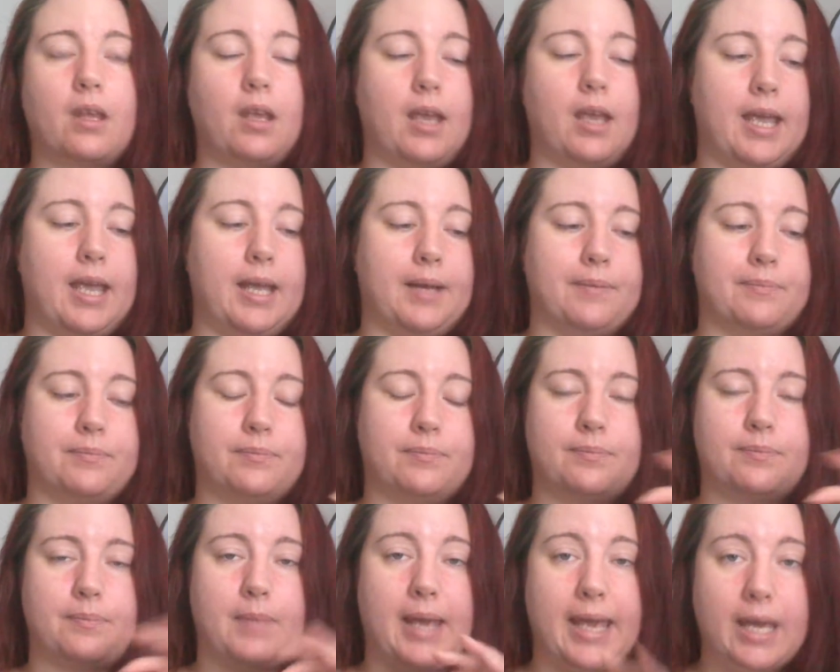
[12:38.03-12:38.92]
it
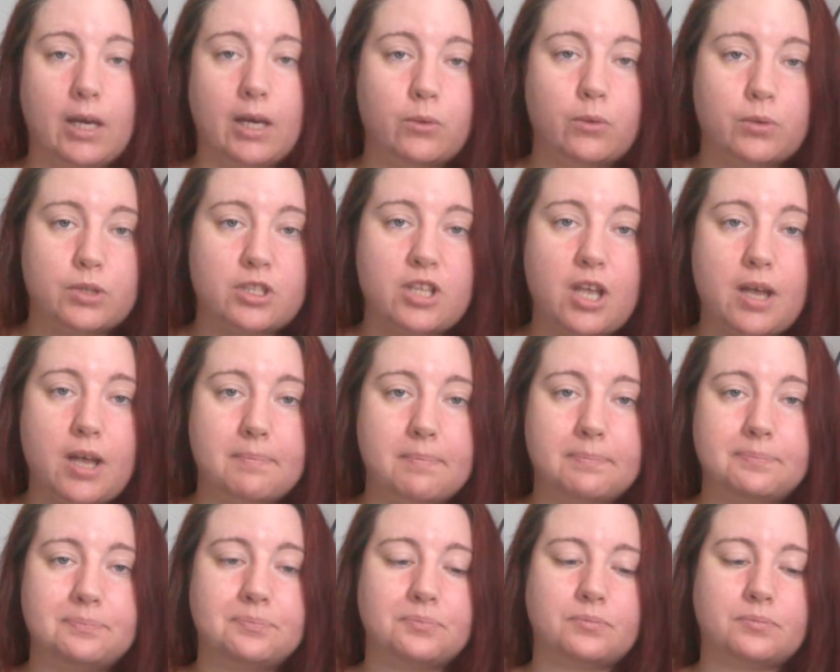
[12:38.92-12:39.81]
heals
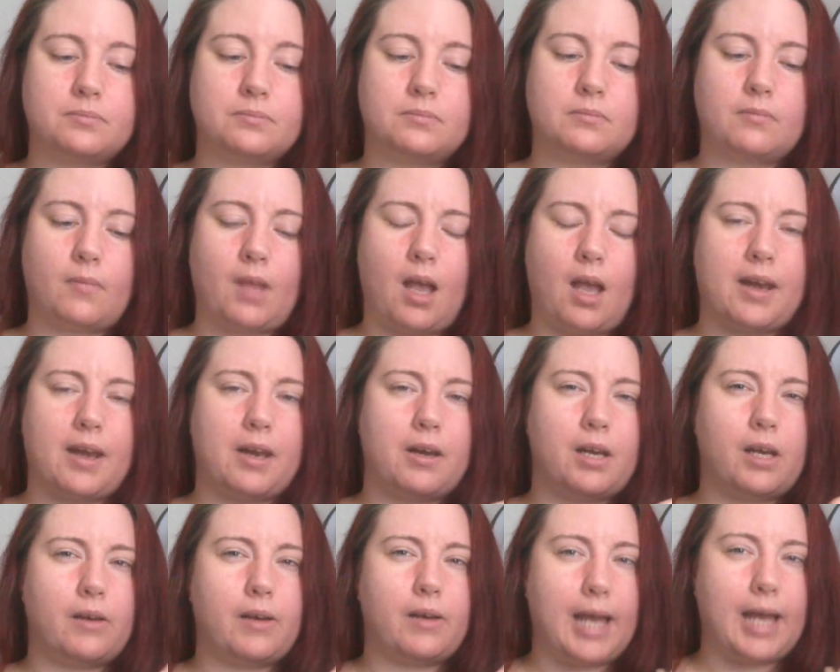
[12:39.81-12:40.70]
them. I don't
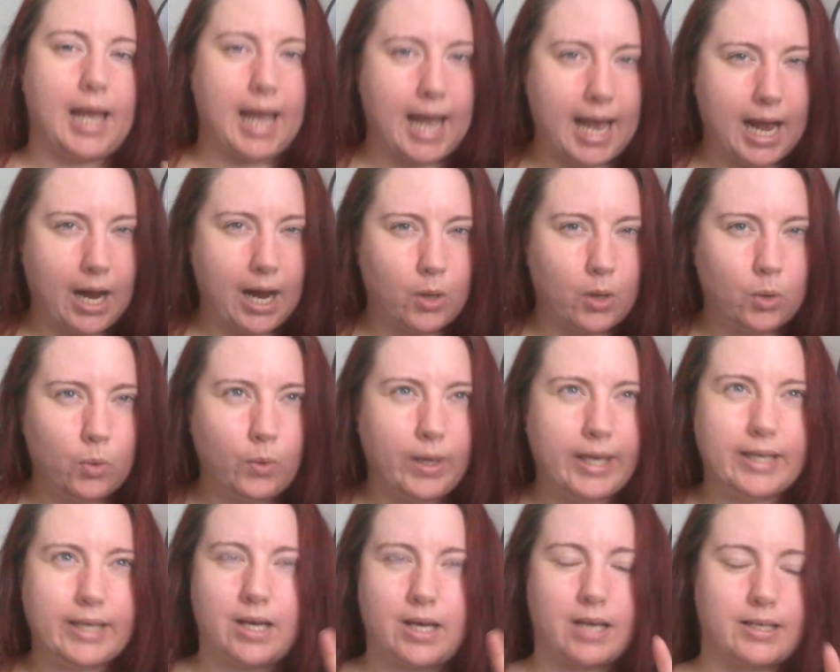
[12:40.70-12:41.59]
know how
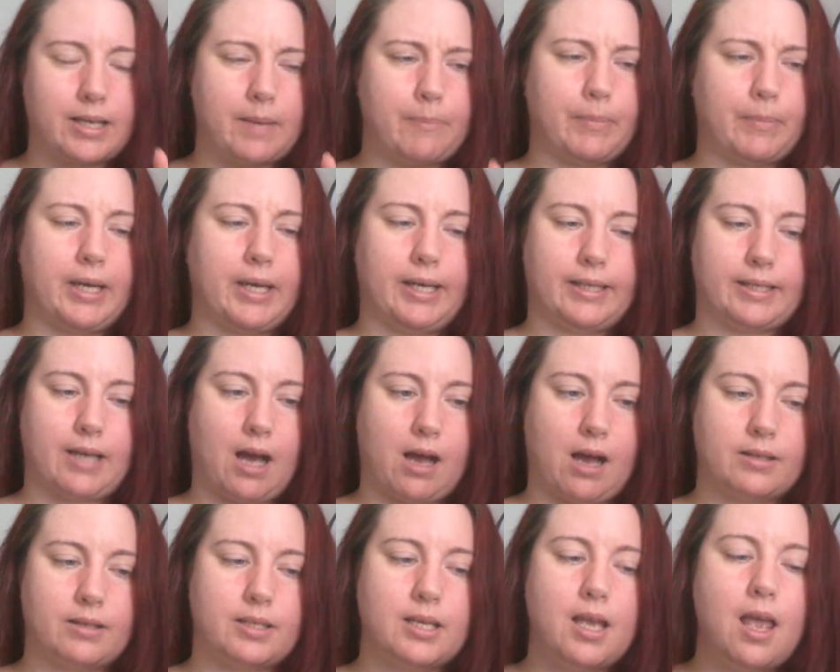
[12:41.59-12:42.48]
it does it, but it
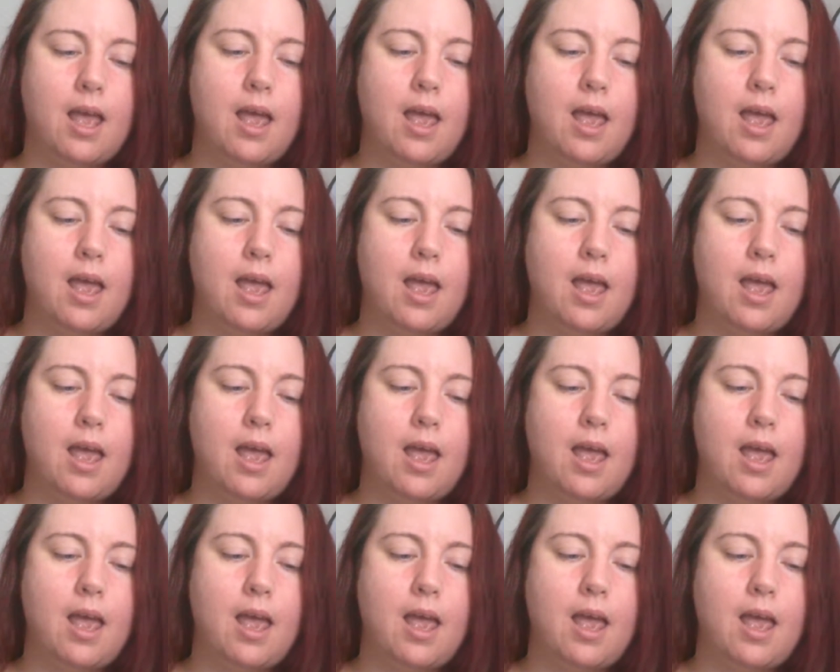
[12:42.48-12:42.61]
does.